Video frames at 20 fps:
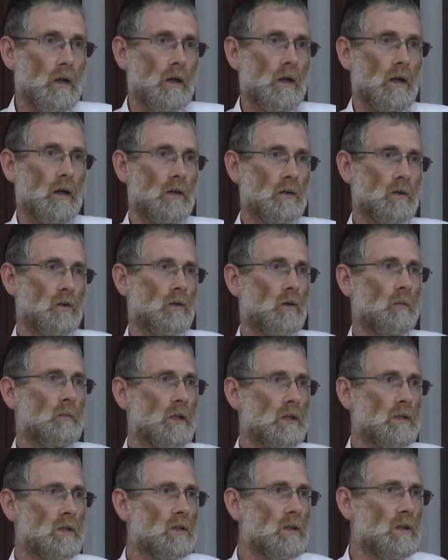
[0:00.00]
and the
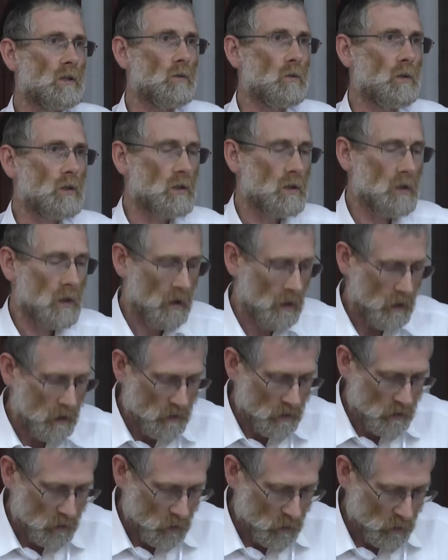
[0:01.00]
Bet Din would
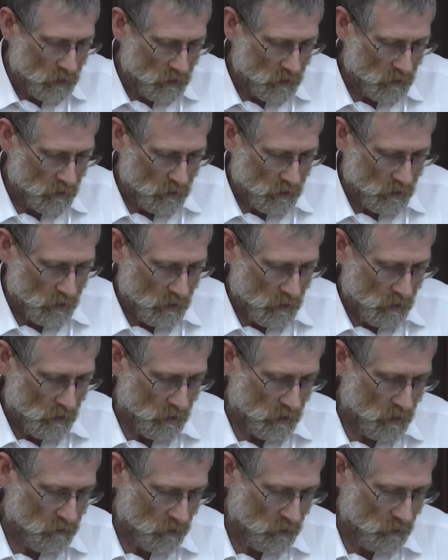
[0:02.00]
decide when
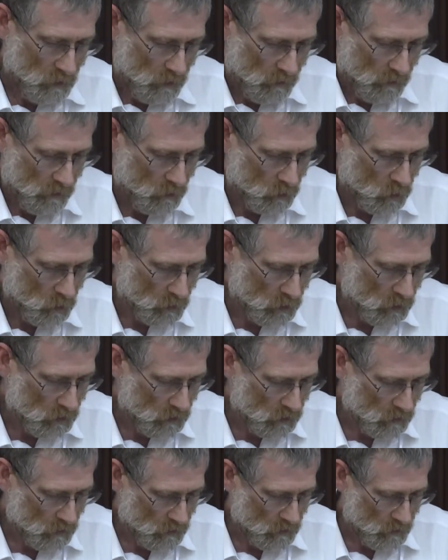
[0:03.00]
every month would
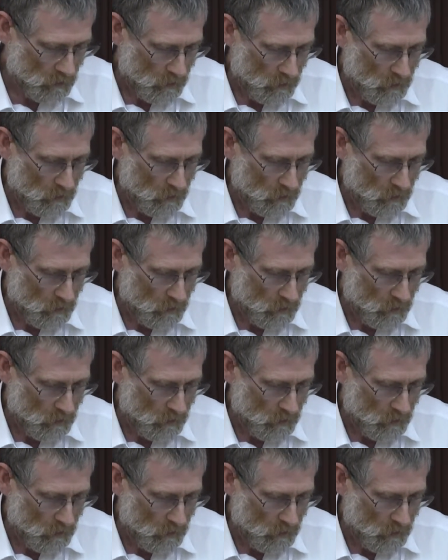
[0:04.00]
begin.